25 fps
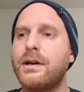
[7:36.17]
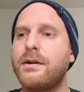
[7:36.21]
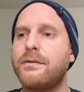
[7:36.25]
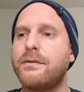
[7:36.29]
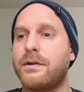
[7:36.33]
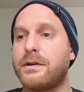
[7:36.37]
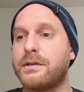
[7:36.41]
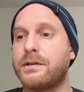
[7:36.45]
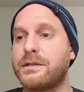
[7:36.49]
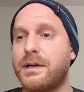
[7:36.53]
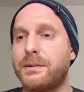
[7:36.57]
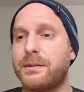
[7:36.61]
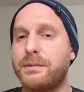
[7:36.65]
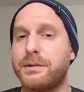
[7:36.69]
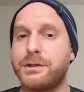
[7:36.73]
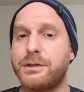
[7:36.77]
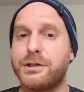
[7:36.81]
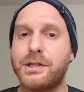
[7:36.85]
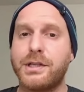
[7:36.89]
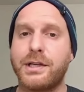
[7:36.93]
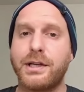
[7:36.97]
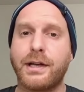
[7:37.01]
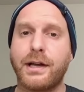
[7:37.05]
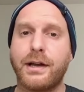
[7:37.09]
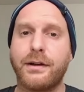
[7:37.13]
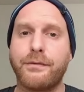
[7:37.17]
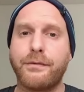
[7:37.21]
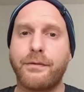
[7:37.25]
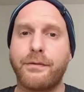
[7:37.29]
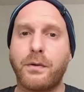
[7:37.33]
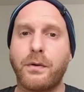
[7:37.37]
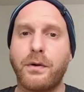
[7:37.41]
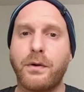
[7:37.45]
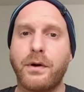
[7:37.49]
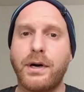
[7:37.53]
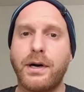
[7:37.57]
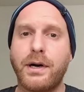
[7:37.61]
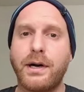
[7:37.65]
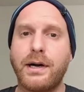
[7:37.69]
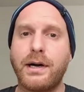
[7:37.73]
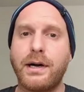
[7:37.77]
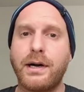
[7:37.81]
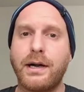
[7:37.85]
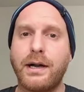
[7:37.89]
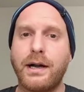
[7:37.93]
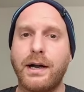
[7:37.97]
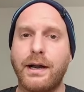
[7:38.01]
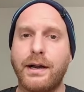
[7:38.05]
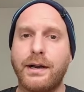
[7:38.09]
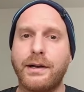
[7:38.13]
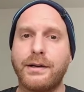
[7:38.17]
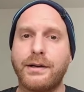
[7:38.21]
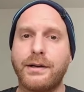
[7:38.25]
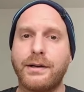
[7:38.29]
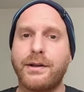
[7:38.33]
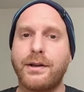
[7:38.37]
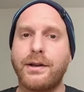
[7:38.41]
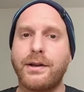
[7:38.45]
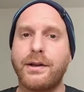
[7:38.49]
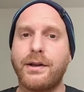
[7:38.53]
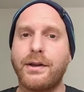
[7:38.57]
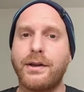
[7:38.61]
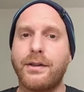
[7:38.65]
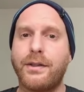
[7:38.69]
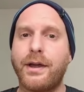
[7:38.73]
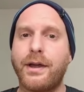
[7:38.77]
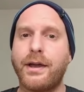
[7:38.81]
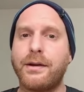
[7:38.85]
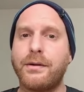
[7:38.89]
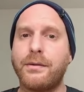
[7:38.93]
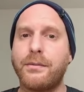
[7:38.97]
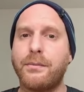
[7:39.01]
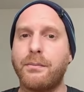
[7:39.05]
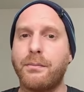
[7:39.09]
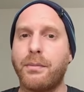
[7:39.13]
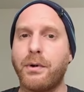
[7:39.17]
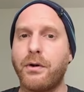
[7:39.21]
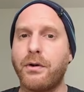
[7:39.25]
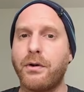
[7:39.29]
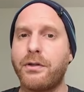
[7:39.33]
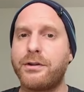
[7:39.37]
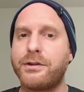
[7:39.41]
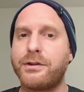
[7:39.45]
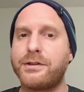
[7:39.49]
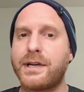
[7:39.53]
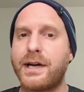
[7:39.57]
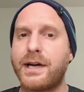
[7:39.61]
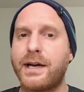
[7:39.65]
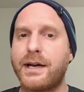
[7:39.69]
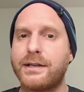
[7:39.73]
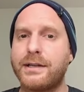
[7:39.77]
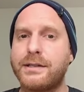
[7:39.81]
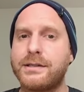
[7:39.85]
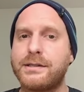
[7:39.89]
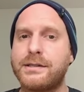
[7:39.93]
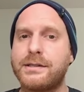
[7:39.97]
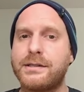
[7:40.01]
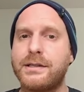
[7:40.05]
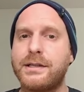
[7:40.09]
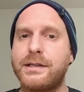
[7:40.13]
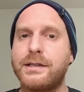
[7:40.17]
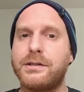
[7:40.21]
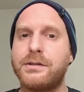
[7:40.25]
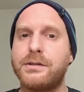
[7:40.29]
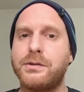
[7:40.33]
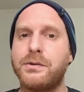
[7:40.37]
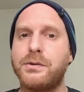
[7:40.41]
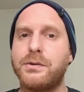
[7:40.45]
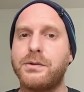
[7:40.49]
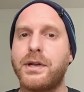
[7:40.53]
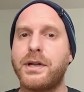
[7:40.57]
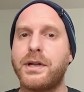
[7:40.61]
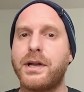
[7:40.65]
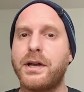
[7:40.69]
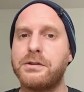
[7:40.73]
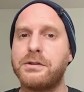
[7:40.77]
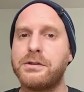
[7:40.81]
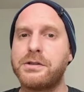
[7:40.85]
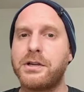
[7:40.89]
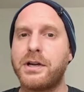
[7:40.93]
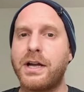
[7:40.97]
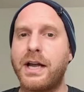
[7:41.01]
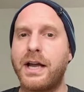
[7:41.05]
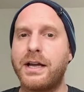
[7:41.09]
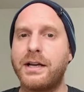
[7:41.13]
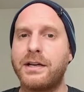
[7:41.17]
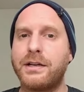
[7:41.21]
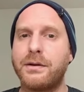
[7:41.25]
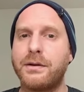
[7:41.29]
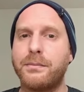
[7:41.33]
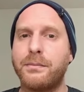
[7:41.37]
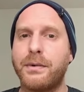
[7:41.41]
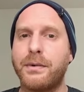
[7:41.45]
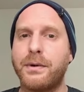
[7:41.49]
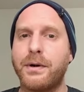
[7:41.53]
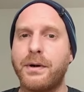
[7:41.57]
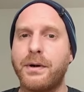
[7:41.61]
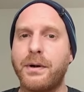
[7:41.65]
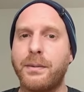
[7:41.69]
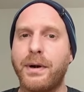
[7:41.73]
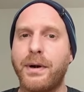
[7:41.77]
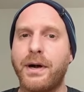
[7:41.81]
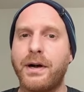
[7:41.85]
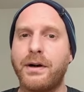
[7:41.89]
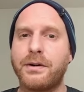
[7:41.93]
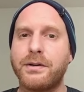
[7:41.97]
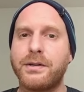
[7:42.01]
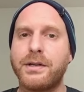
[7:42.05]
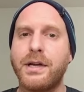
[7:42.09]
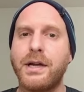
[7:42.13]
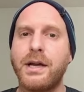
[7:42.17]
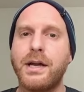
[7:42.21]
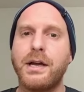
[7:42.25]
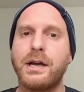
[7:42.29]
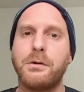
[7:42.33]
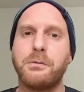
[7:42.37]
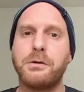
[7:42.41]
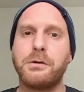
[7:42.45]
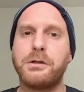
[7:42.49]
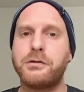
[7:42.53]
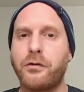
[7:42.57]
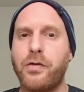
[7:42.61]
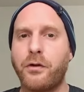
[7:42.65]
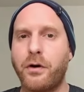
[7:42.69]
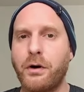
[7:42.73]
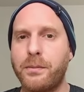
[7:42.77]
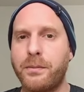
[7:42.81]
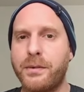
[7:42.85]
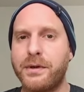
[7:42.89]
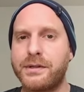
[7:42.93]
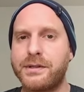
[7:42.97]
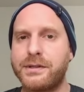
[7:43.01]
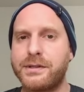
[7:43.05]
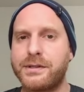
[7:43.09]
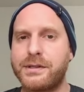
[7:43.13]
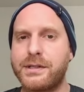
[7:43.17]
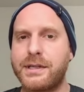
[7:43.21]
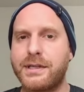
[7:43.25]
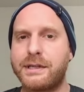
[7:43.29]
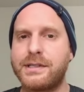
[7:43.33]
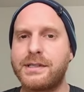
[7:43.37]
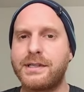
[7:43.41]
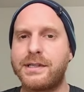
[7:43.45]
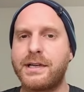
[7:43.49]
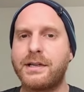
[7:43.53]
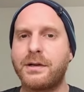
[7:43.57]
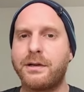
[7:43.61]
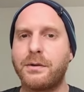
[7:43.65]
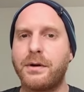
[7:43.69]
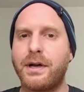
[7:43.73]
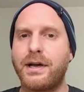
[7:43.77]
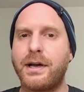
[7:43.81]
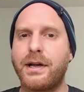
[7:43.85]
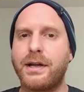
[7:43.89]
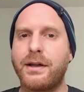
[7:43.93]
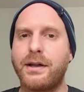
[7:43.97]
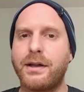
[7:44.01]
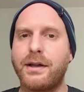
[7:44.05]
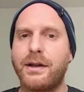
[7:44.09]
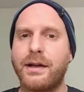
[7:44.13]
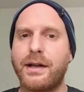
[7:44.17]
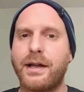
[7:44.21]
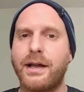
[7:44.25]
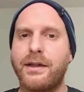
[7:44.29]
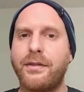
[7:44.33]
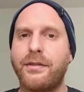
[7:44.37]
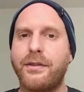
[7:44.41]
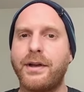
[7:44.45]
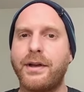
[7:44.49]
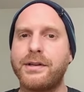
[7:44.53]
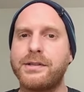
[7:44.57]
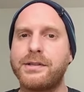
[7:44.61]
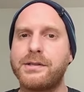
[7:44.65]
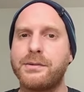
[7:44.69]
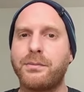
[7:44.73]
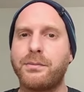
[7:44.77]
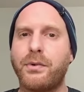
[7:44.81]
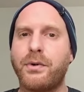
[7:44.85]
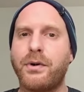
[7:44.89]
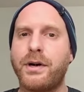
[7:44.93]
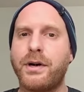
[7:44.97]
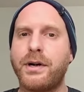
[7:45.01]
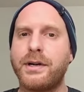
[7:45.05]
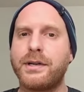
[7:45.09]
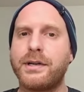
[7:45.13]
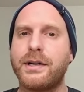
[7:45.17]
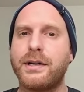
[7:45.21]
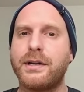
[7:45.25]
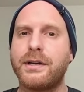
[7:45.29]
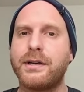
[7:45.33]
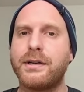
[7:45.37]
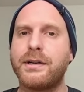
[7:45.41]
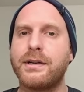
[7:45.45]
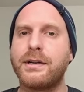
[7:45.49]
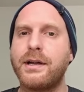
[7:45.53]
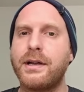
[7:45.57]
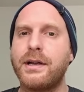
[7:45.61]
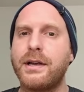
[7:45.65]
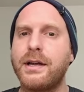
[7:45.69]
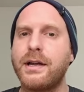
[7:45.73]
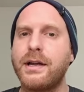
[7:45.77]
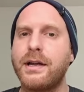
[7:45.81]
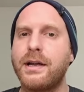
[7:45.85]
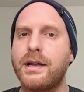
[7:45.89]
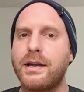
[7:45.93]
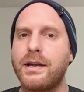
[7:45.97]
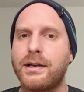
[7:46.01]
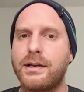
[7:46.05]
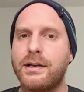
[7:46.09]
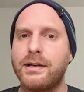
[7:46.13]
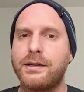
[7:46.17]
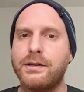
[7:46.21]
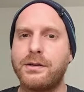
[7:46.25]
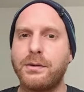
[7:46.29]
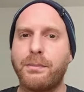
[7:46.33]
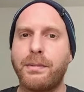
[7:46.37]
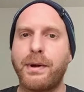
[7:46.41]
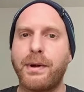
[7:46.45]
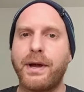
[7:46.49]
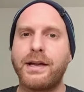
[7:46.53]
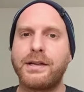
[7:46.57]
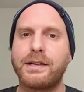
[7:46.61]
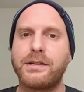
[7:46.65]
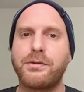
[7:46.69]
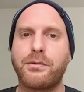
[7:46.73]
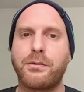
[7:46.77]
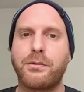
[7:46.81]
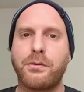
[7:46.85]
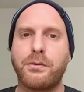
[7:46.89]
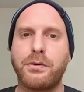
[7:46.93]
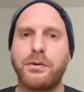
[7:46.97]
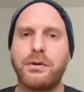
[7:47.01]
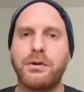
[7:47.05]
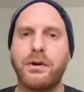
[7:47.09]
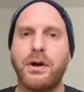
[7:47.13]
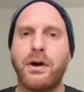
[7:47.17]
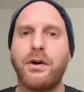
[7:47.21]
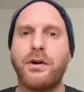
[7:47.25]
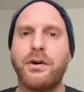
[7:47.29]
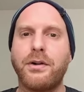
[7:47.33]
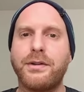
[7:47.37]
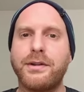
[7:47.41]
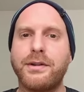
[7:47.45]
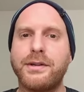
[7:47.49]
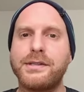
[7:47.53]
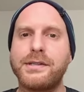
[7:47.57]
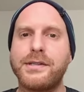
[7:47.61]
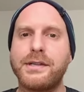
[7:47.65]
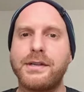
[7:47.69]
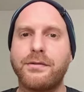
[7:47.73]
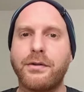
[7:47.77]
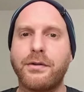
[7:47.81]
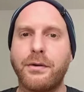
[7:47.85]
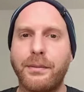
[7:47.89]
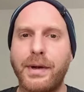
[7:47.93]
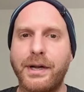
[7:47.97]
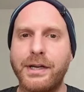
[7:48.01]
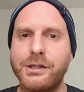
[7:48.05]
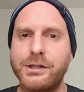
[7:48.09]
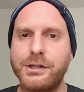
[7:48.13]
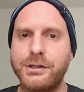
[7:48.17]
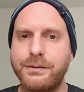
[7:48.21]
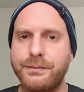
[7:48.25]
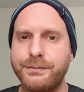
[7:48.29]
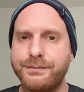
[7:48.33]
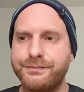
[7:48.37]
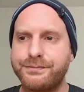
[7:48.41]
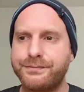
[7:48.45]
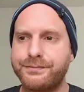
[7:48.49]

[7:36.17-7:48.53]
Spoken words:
for example, GTK4, and then both sides need to negotiate about which formats, etc. Again, they support and need to pass through all this information.